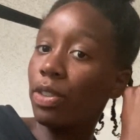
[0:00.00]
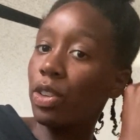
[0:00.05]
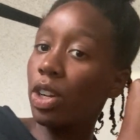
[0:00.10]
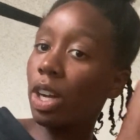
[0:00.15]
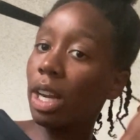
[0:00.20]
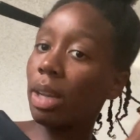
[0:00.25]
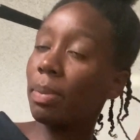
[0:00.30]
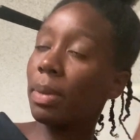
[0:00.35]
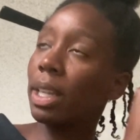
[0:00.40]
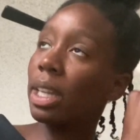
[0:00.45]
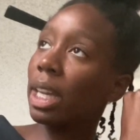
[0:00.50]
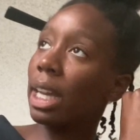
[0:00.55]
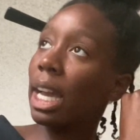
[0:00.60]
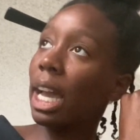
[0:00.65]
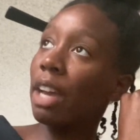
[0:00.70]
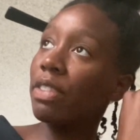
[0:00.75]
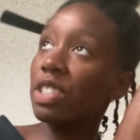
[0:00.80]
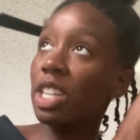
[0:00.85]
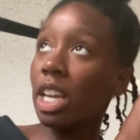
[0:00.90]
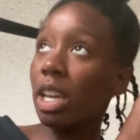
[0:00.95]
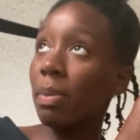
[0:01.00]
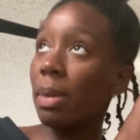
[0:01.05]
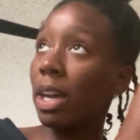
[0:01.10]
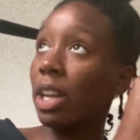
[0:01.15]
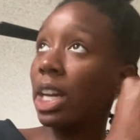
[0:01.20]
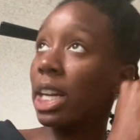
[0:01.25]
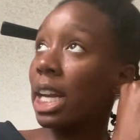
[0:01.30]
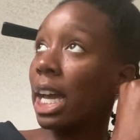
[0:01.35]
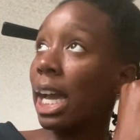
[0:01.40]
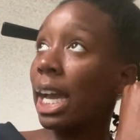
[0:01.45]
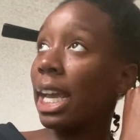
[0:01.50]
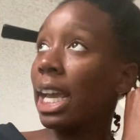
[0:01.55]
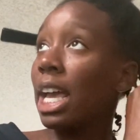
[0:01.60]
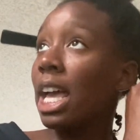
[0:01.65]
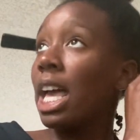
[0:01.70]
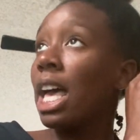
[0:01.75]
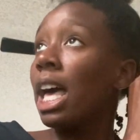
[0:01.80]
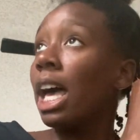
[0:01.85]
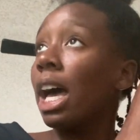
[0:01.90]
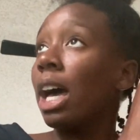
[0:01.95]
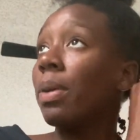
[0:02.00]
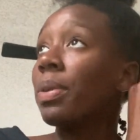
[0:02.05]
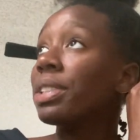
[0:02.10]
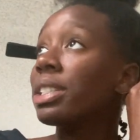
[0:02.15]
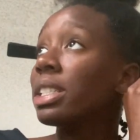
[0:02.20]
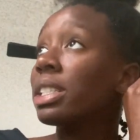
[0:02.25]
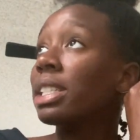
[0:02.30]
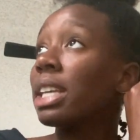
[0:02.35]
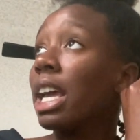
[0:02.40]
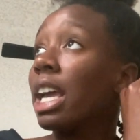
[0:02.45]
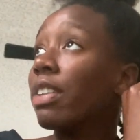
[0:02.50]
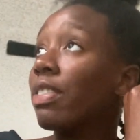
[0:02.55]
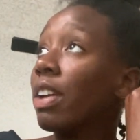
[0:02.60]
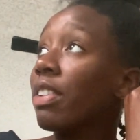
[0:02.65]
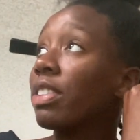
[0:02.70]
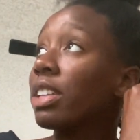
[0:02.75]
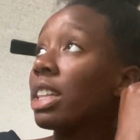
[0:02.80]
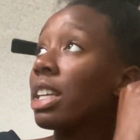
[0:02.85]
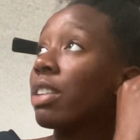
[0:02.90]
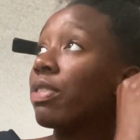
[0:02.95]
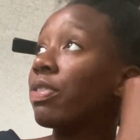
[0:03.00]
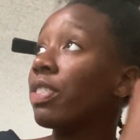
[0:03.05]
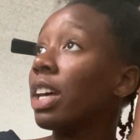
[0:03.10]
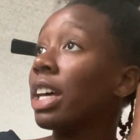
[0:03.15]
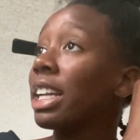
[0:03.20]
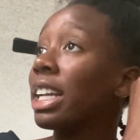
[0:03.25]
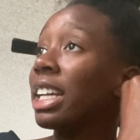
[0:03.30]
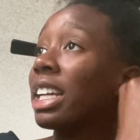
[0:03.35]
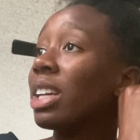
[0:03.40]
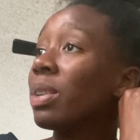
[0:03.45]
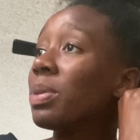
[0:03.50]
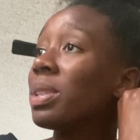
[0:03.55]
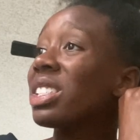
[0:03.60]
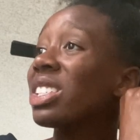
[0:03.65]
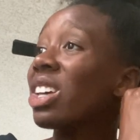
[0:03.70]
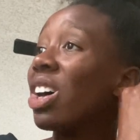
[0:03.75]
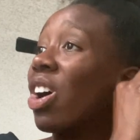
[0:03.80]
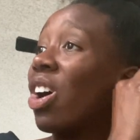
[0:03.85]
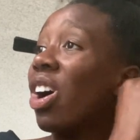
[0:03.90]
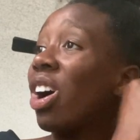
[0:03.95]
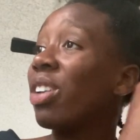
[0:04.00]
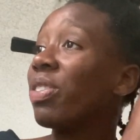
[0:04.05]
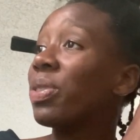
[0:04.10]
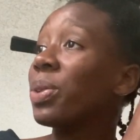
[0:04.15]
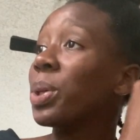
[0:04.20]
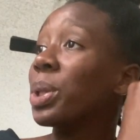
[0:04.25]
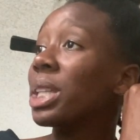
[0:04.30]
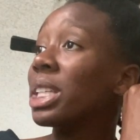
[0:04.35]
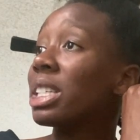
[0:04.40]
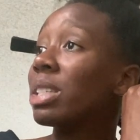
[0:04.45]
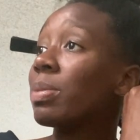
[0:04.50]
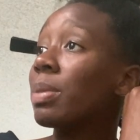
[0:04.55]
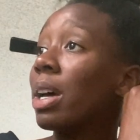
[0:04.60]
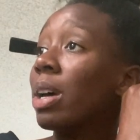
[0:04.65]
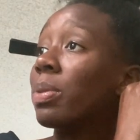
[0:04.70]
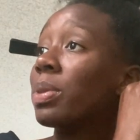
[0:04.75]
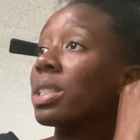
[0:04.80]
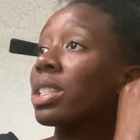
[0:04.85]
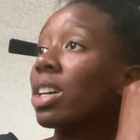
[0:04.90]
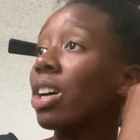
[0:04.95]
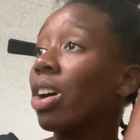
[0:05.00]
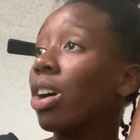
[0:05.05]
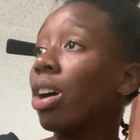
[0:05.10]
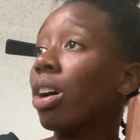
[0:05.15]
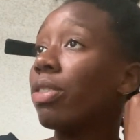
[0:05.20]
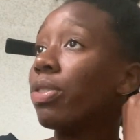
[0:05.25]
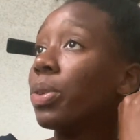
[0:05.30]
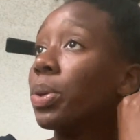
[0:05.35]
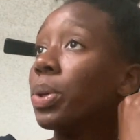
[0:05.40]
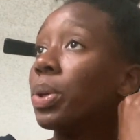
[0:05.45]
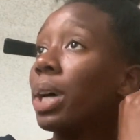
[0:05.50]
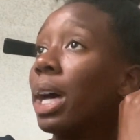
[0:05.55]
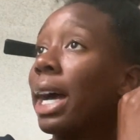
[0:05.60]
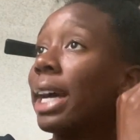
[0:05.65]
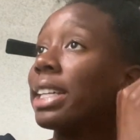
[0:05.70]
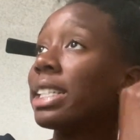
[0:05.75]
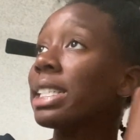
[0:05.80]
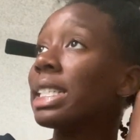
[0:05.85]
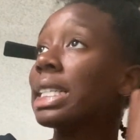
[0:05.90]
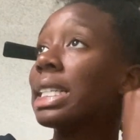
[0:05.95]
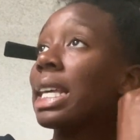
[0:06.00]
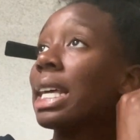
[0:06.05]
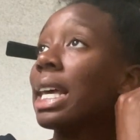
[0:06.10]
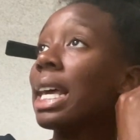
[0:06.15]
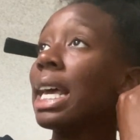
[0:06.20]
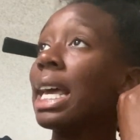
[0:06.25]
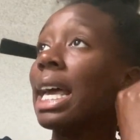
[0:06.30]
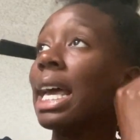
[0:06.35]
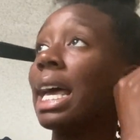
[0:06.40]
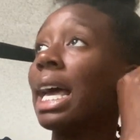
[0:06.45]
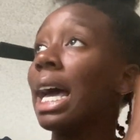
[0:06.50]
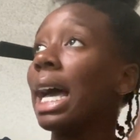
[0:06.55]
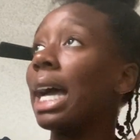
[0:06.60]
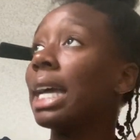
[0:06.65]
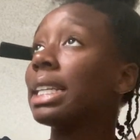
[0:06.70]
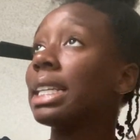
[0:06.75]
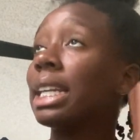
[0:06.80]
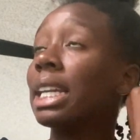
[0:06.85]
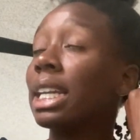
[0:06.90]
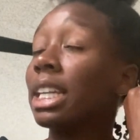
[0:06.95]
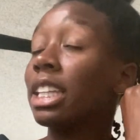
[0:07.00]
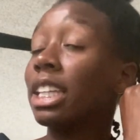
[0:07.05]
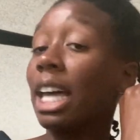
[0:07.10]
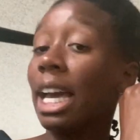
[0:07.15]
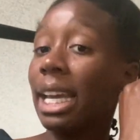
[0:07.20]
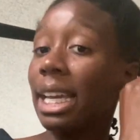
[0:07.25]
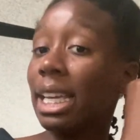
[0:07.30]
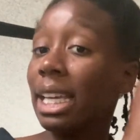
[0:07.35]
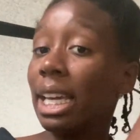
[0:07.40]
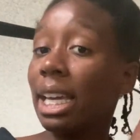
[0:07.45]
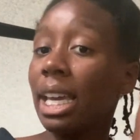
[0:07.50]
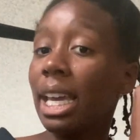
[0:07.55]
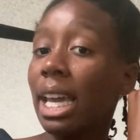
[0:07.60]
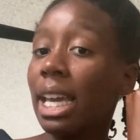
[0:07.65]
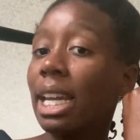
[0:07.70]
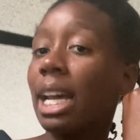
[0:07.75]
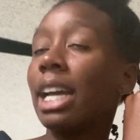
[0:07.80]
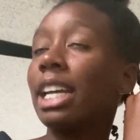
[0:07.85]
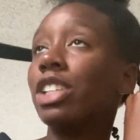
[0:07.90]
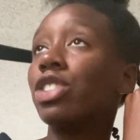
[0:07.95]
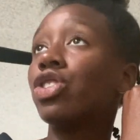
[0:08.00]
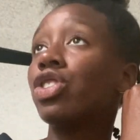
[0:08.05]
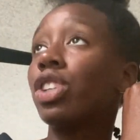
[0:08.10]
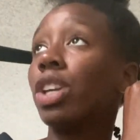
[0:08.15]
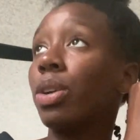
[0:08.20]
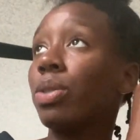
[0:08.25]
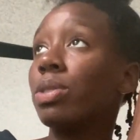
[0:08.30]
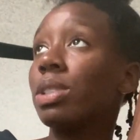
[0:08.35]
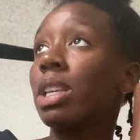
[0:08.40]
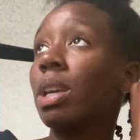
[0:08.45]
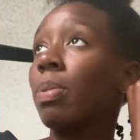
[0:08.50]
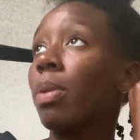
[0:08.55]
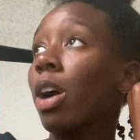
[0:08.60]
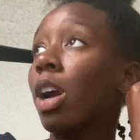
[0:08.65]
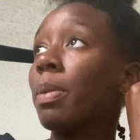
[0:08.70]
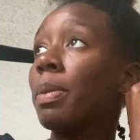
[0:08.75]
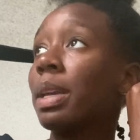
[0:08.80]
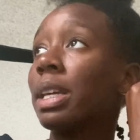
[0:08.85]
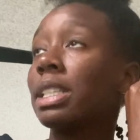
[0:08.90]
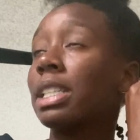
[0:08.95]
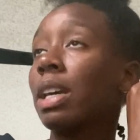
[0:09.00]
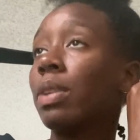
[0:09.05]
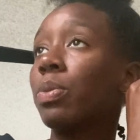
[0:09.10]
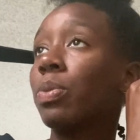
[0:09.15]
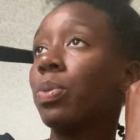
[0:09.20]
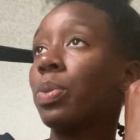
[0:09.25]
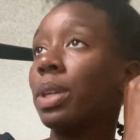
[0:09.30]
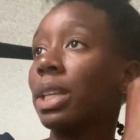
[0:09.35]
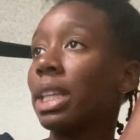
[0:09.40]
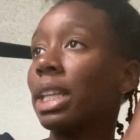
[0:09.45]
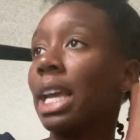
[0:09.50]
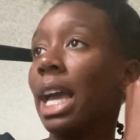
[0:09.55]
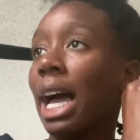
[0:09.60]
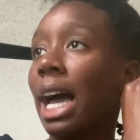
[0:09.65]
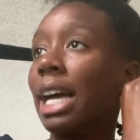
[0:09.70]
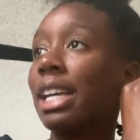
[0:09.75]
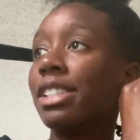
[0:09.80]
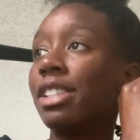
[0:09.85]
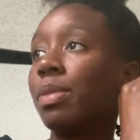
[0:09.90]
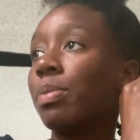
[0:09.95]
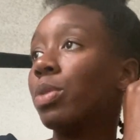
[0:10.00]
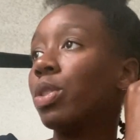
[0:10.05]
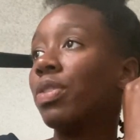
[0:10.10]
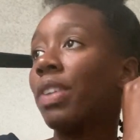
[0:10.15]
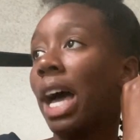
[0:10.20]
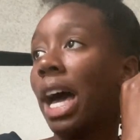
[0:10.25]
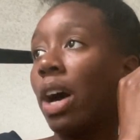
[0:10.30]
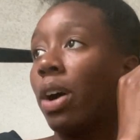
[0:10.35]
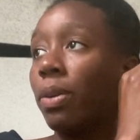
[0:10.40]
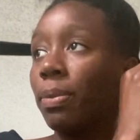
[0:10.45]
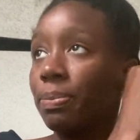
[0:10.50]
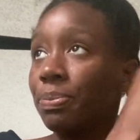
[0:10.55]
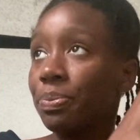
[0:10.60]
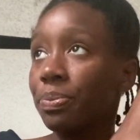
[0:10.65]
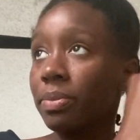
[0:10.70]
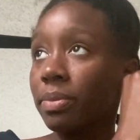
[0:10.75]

You know what I mean? Like, I have to take him out at night. I wasn't safe. Everything flooded. It was awful. The smell was awful. I didn't like it. And I chose the apartment because I really had to move out.